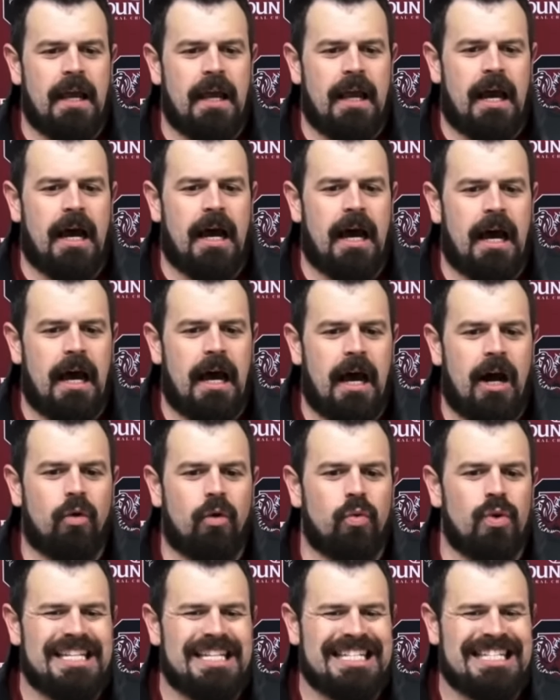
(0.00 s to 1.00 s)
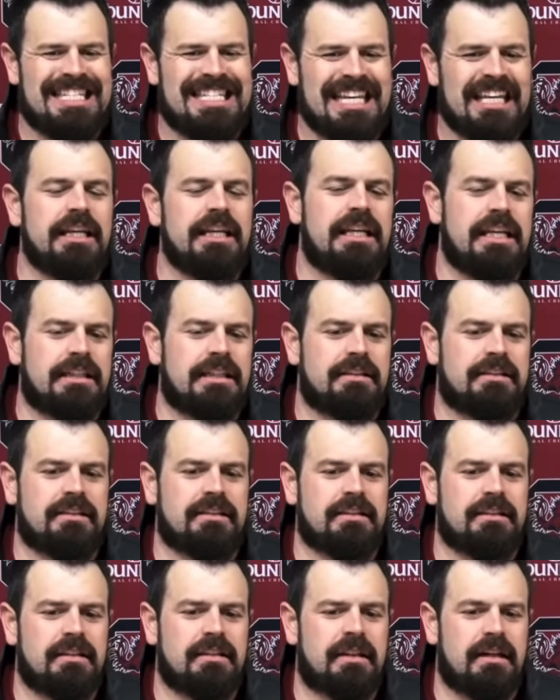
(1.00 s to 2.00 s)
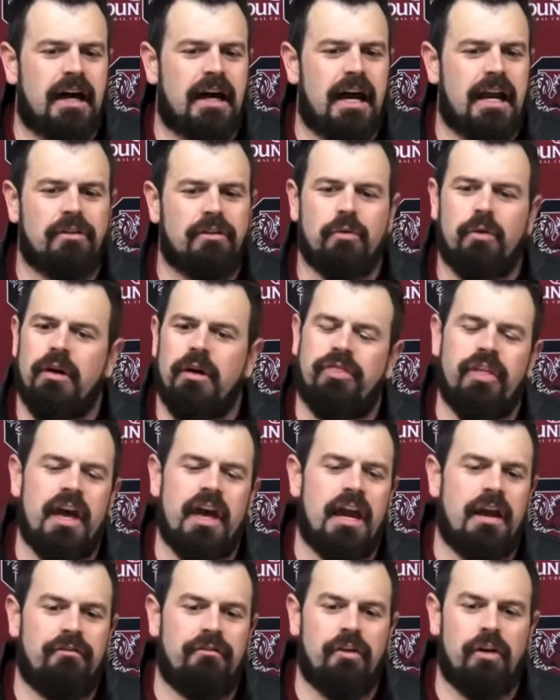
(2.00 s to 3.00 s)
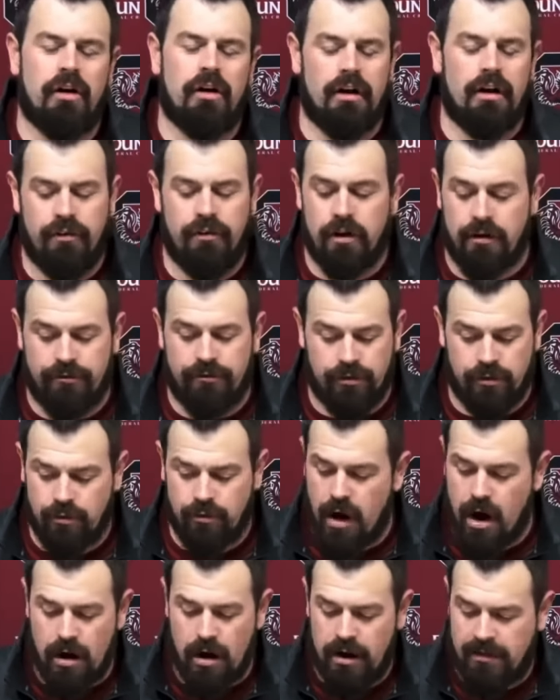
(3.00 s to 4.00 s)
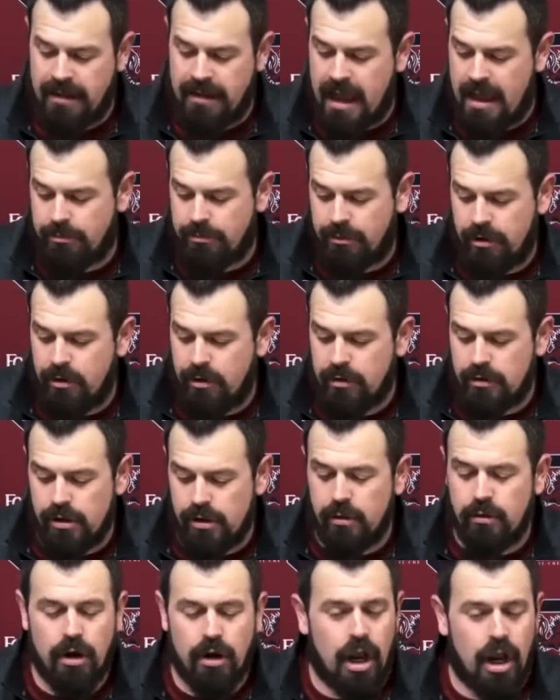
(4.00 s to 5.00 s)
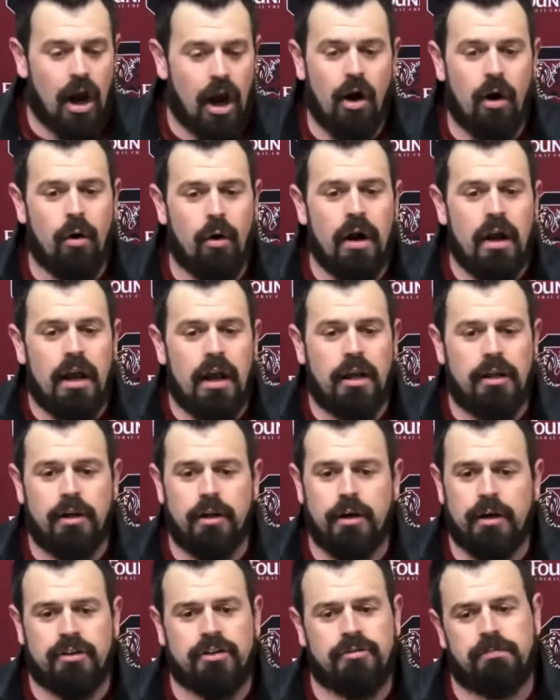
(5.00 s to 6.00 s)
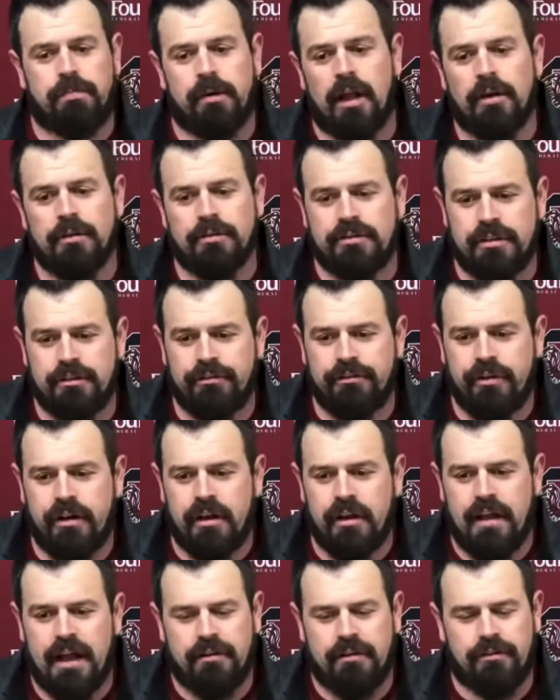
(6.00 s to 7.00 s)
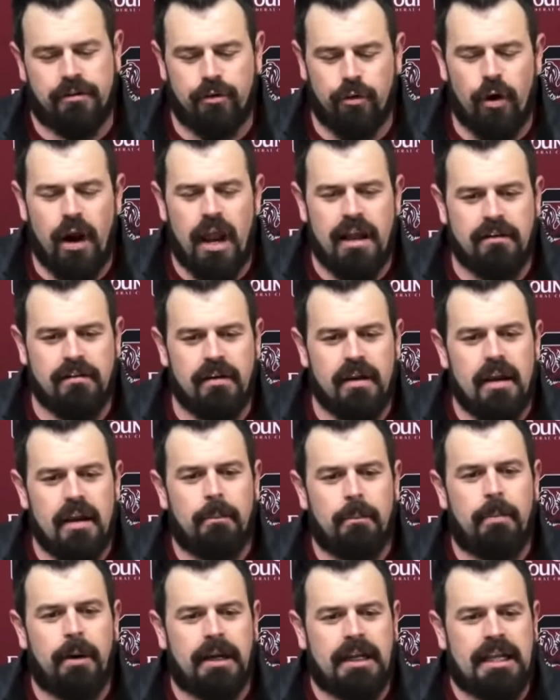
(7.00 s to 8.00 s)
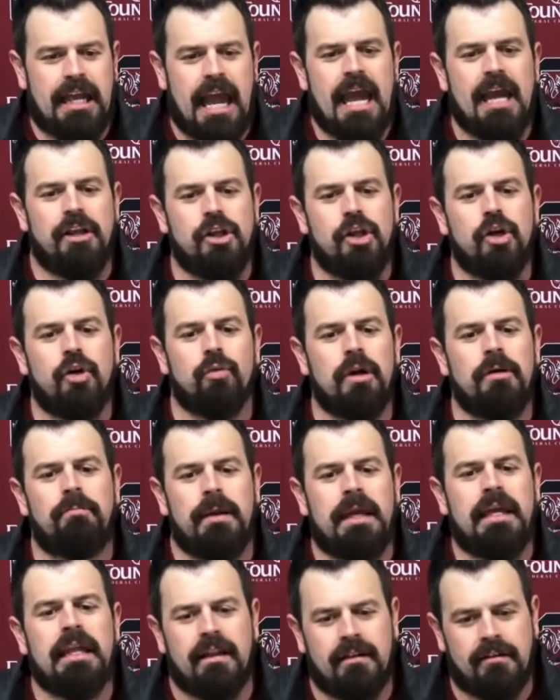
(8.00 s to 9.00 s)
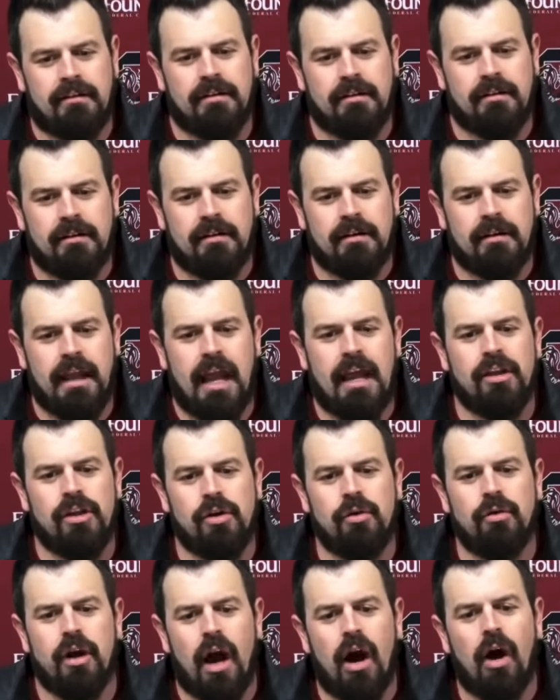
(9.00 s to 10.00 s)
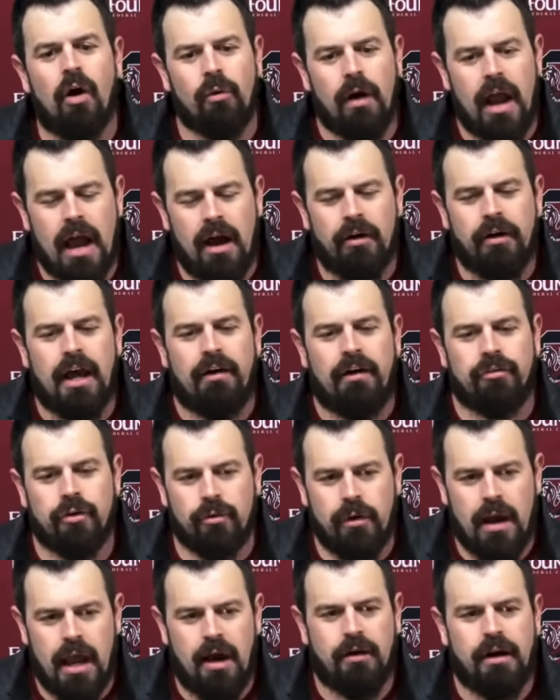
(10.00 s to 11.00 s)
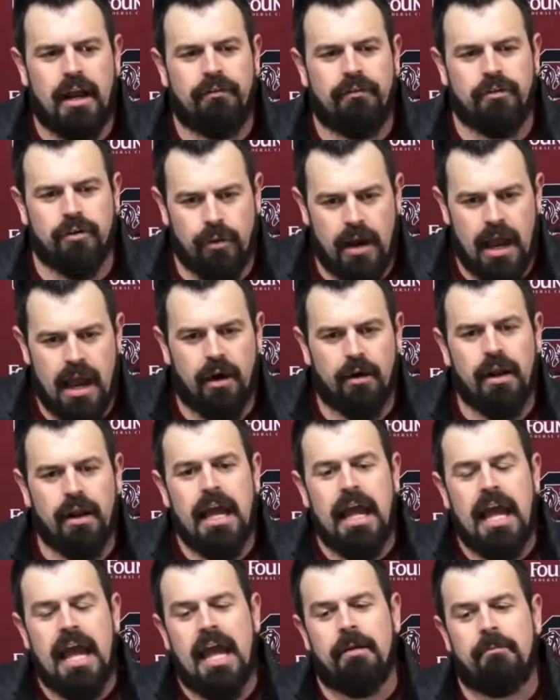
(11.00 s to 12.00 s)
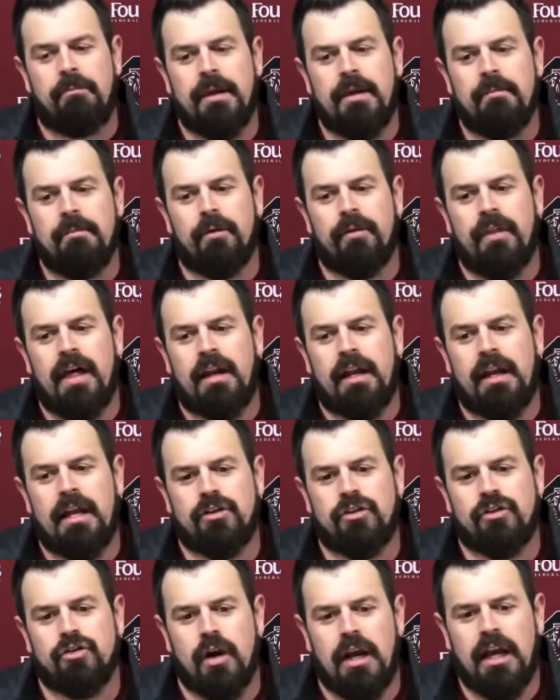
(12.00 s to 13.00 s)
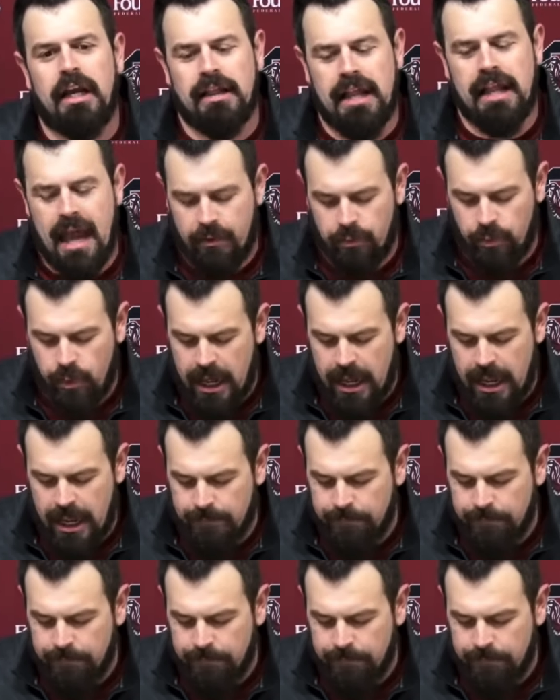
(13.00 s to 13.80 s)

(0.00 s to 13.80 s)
uh, a resilience. Like, it's one thing if you're if you're a Ferrari type dude and you can go and you're explosive, that's great. But can you repeat it? Can you go round after round after round? And people that get trained that way,